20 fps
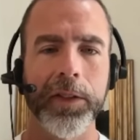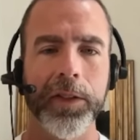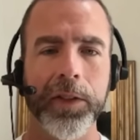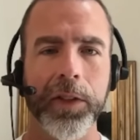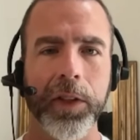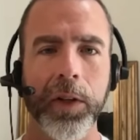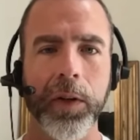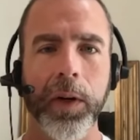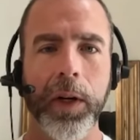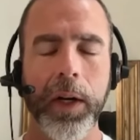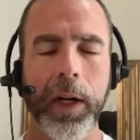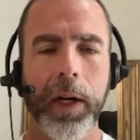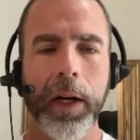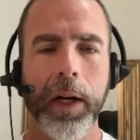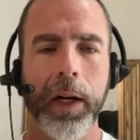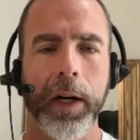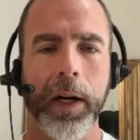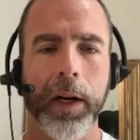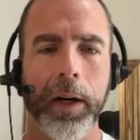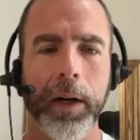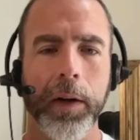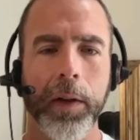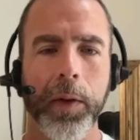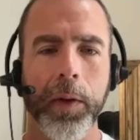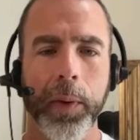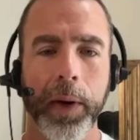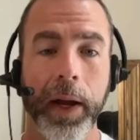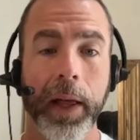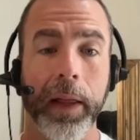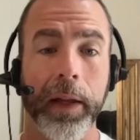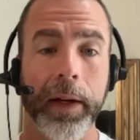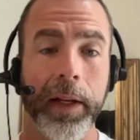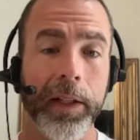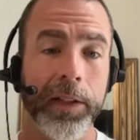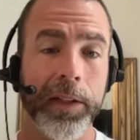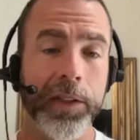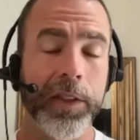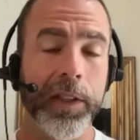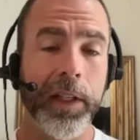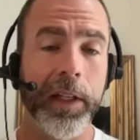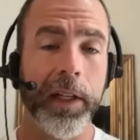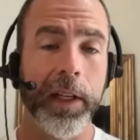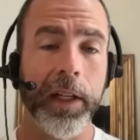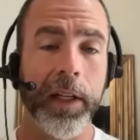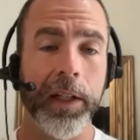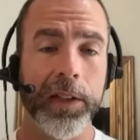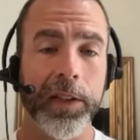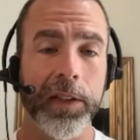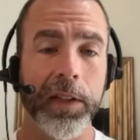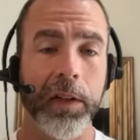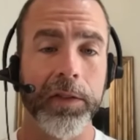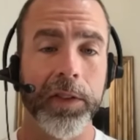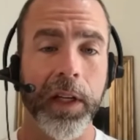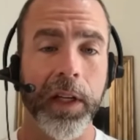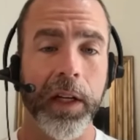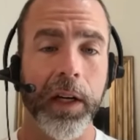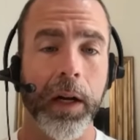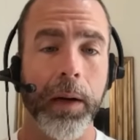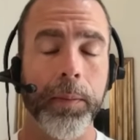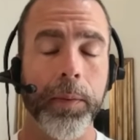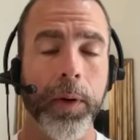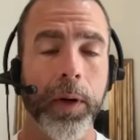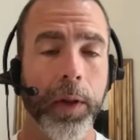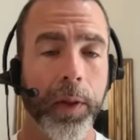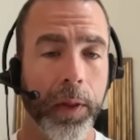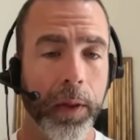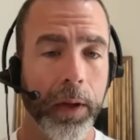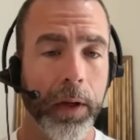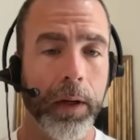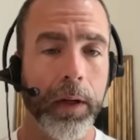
So the reality is you need to get yourself set up with,